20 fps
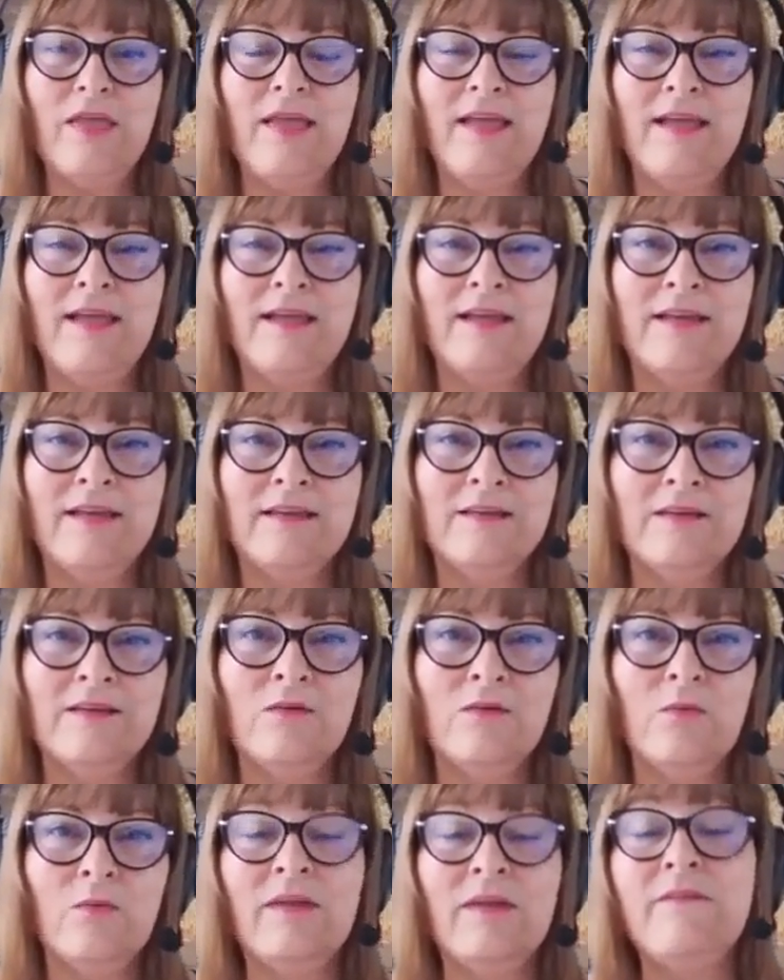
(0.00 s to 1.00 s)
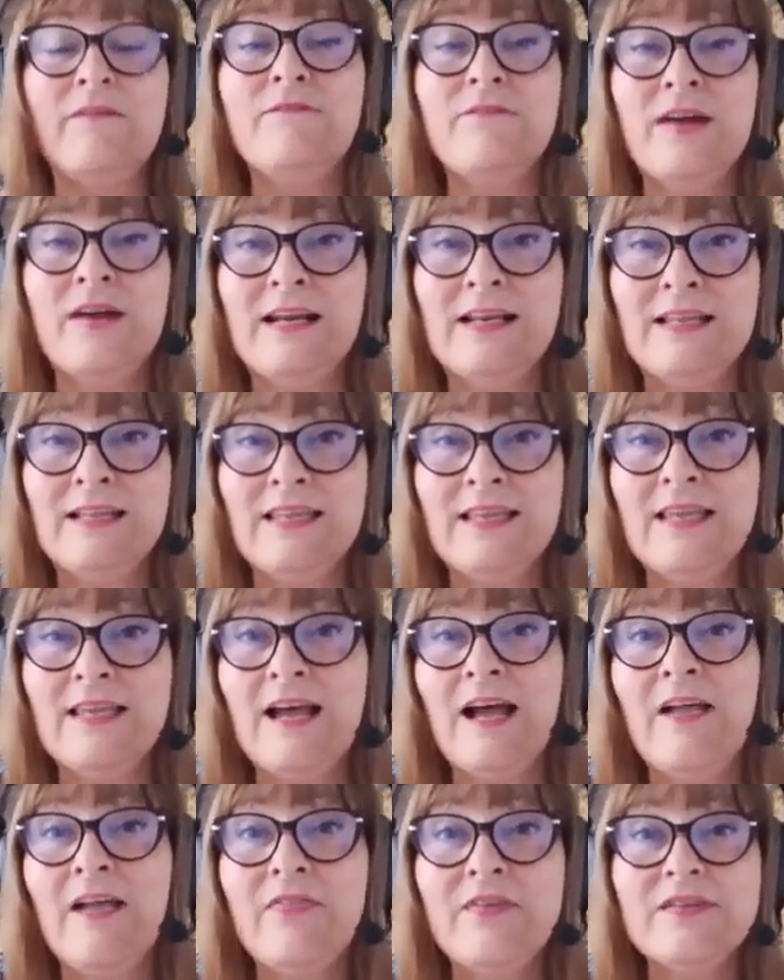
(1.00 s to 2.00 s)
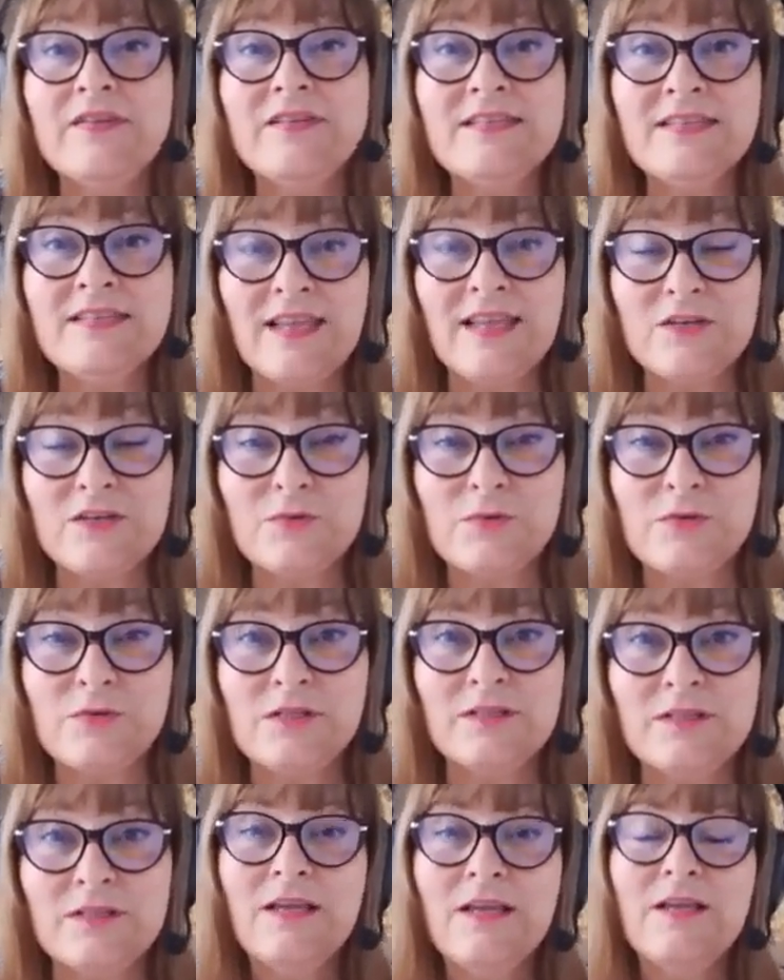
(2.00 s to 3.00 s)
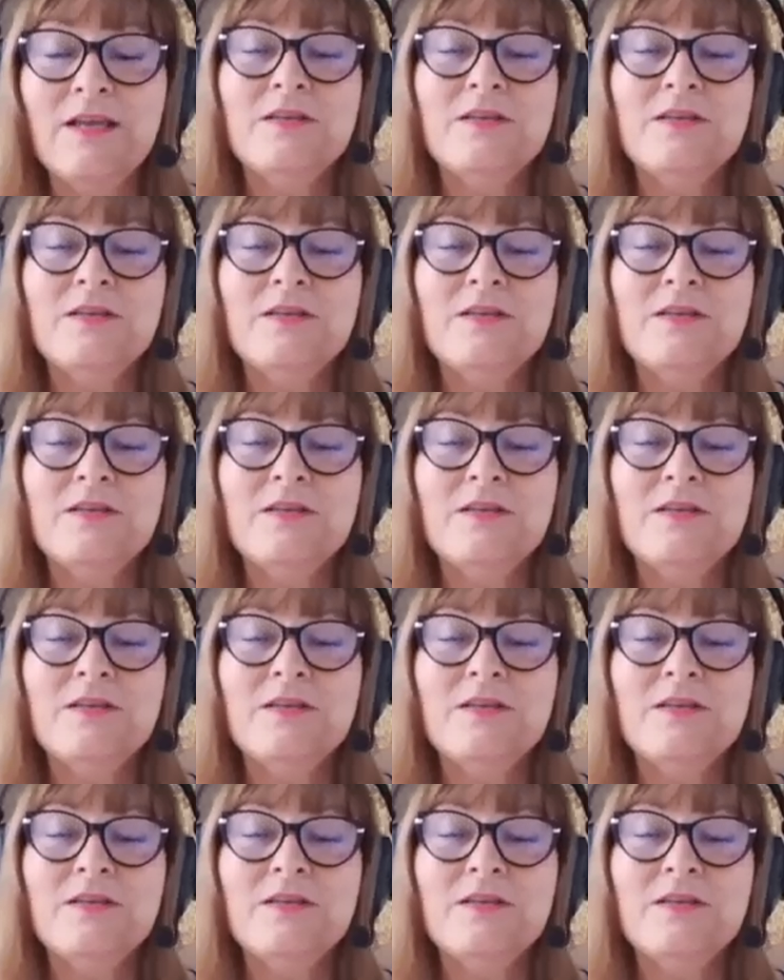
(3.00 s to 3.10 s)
and we finally got this scheduled.